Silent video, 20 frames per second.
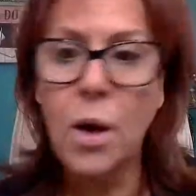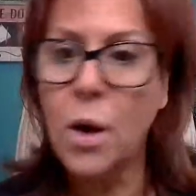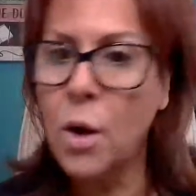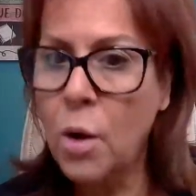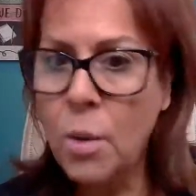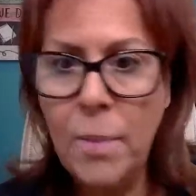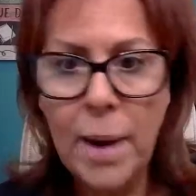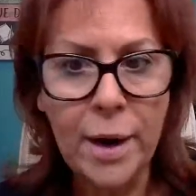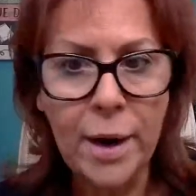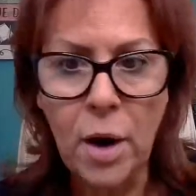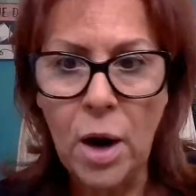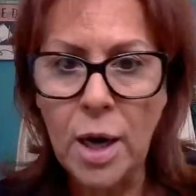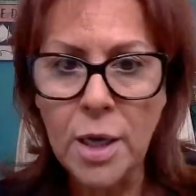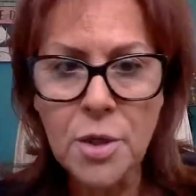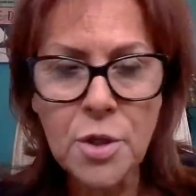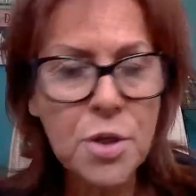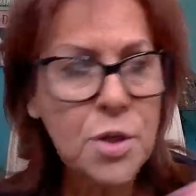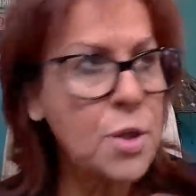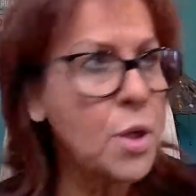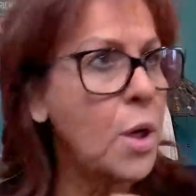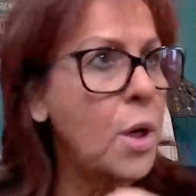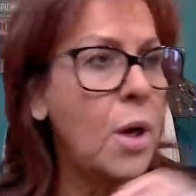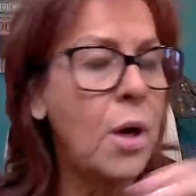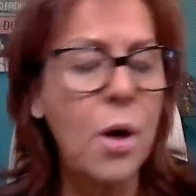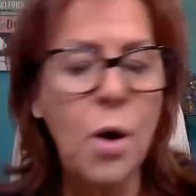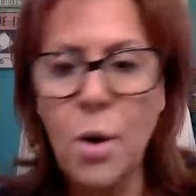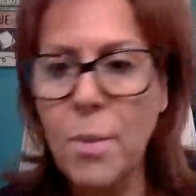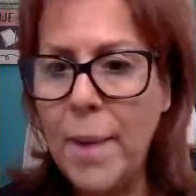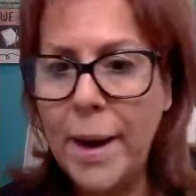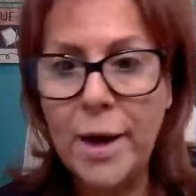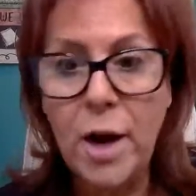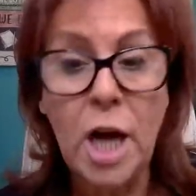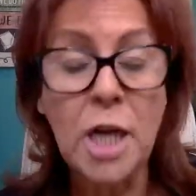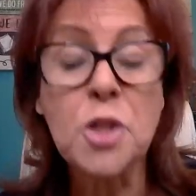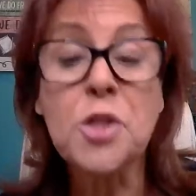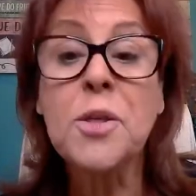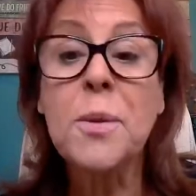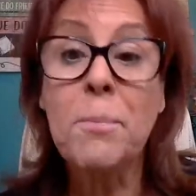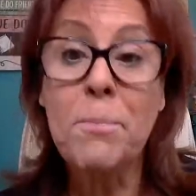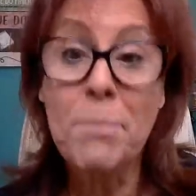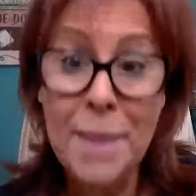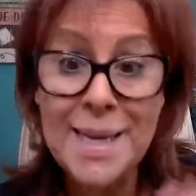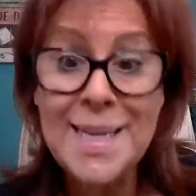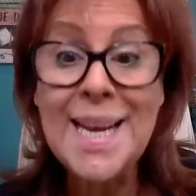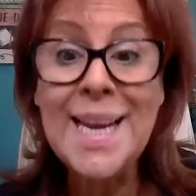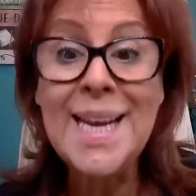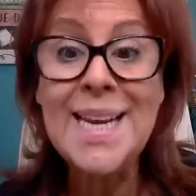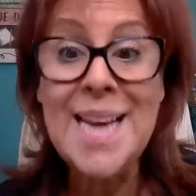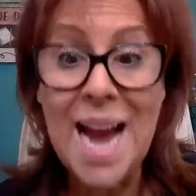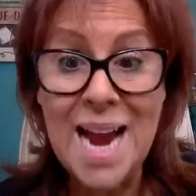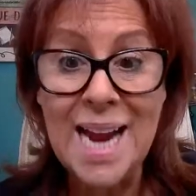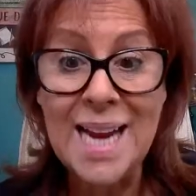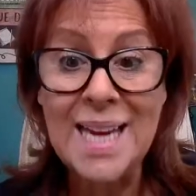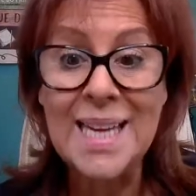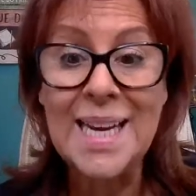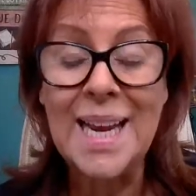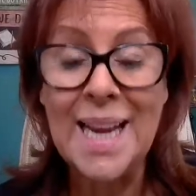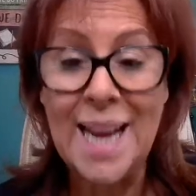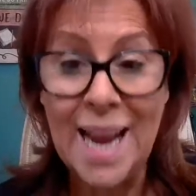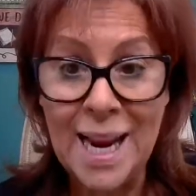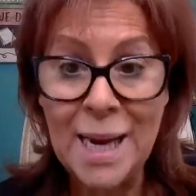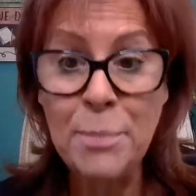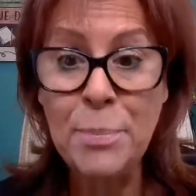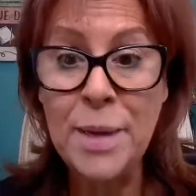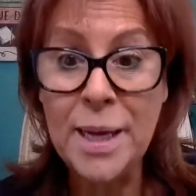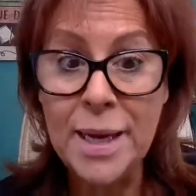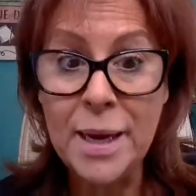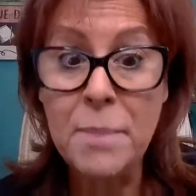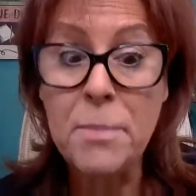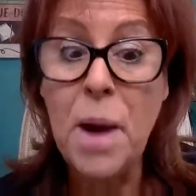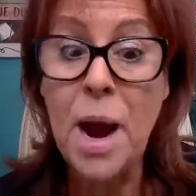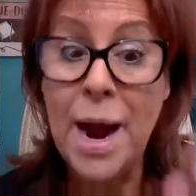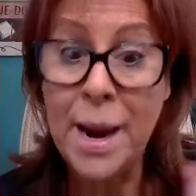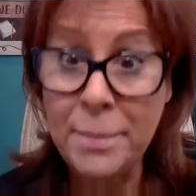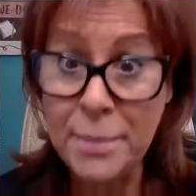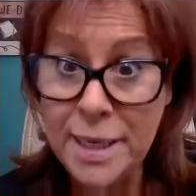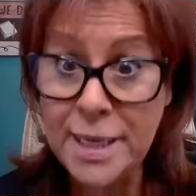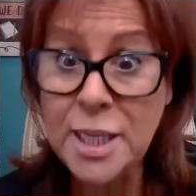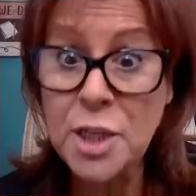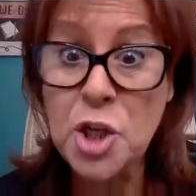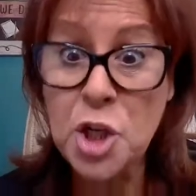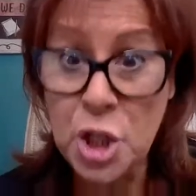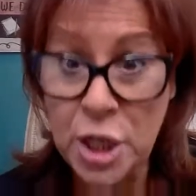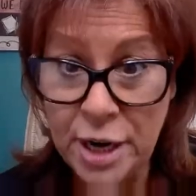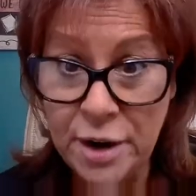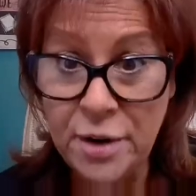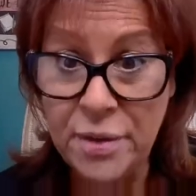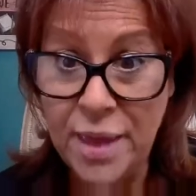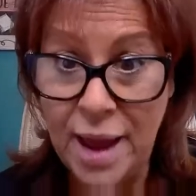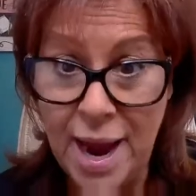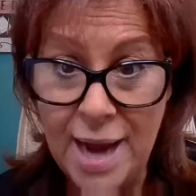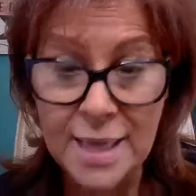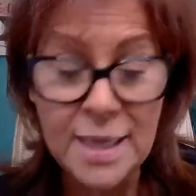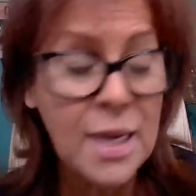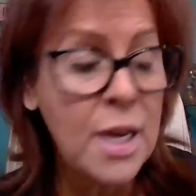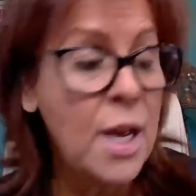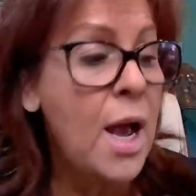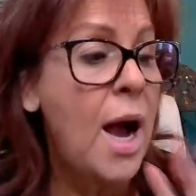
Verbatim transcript: oh my gosh, oh my gosh, Monday night at 8 p.m., I'm going to share that.